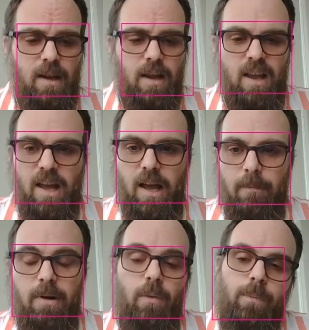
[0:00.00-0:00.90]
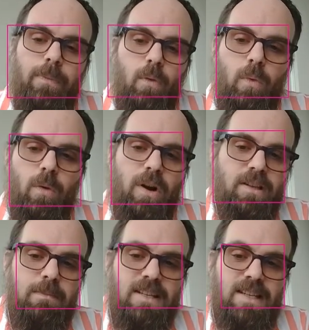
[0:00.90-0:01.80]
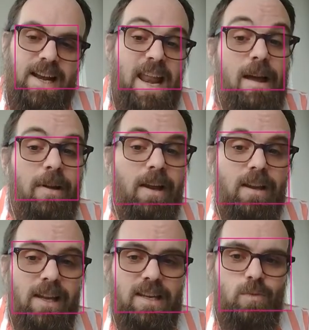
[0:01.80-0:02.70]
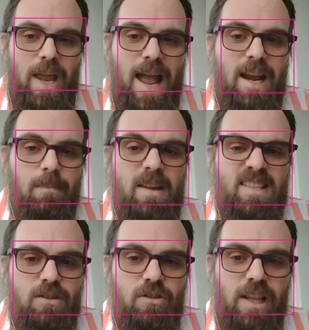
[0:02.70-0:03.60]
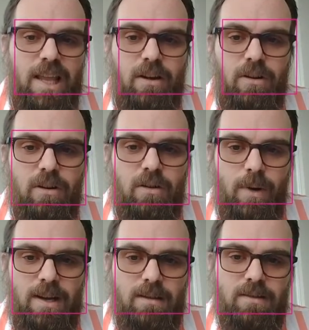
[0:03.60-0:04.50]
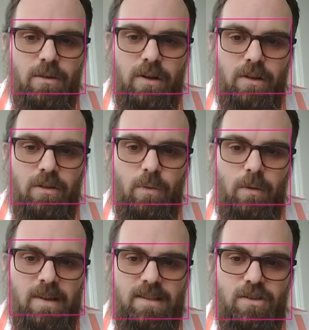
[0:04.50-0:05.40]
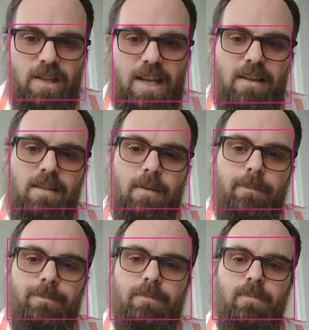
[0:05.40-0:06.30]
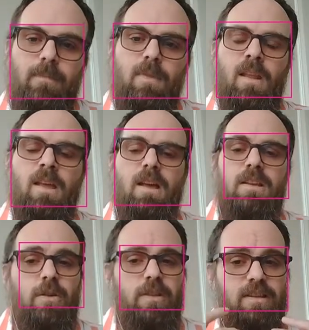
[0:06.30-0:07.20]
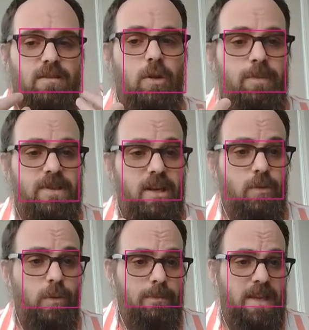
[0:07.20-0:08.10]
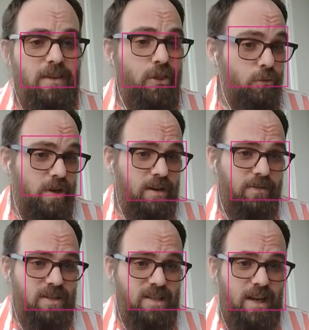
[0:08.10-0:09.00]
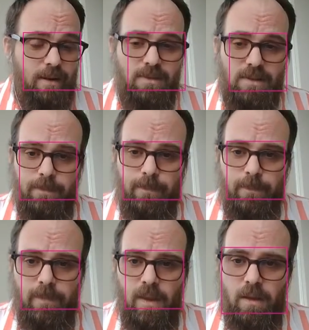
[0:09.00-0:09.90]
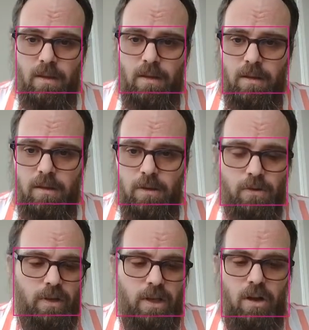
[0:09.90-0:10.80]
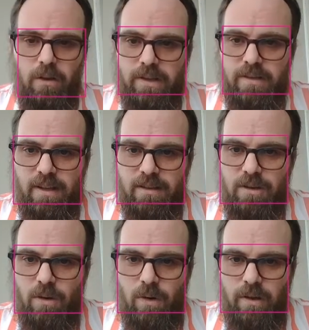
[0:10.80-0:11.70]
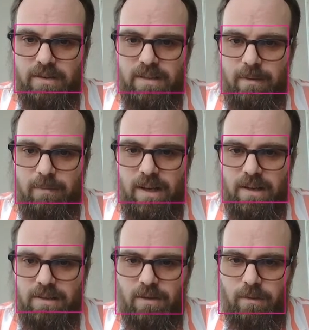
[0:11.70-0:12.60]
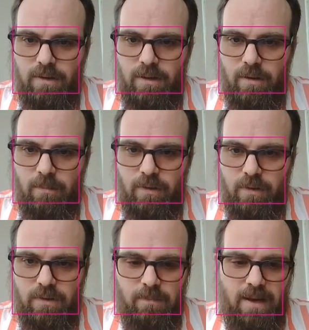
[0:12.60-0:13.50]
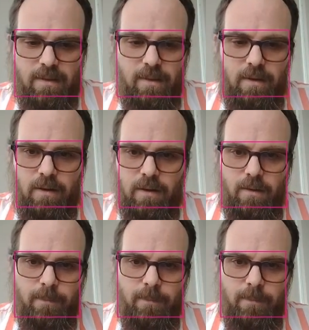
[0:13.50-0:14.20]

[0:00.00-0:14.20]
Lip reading: But we want it to be dynamic in case we add a message later, right? So we're going to do win message length. So this loop is going to repeat 3 different times. Usually all these things go on the same line, so I'm just going to put those back there.